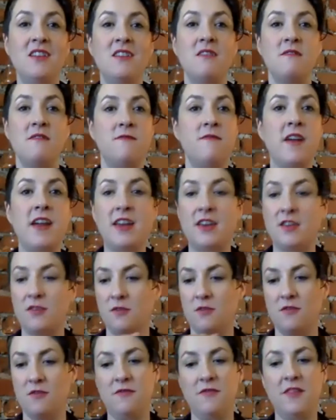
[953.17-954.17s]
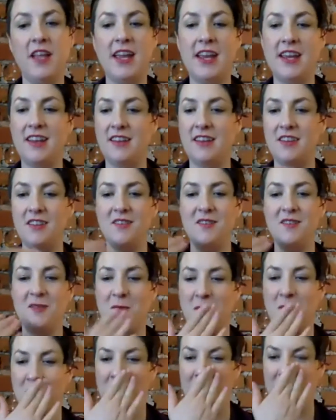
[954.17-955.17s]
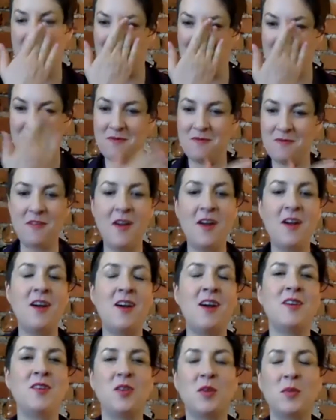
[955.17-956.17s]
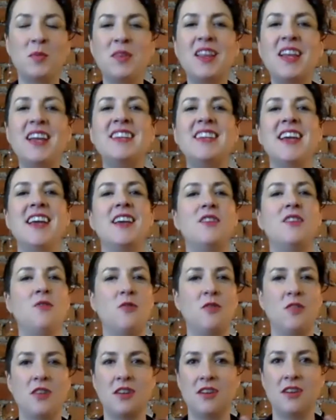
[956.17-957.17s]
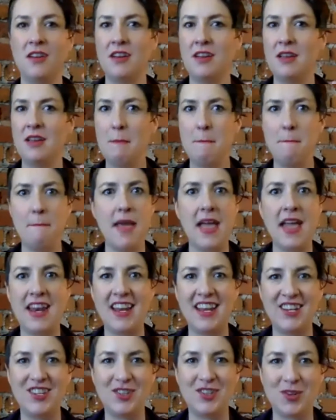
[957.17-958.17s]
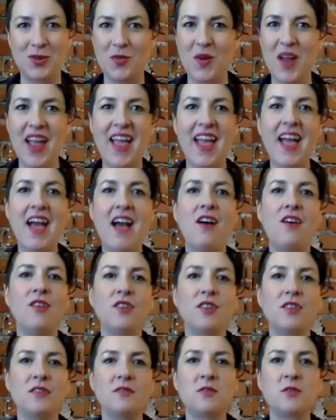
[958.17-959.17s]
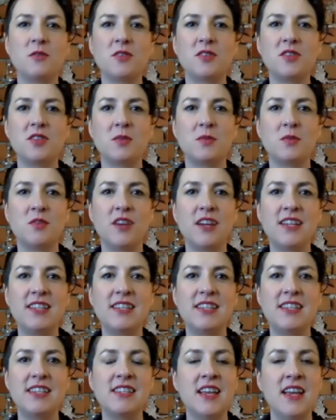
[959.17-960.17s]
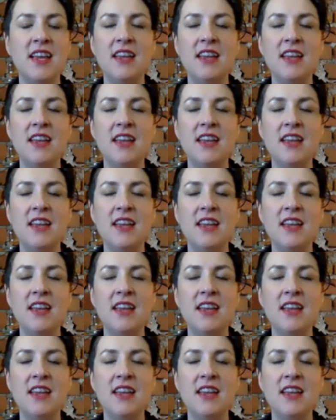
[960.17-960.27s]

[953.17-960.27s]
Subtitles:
fight or flight or fawn or play dead or manage your way out of short term crises,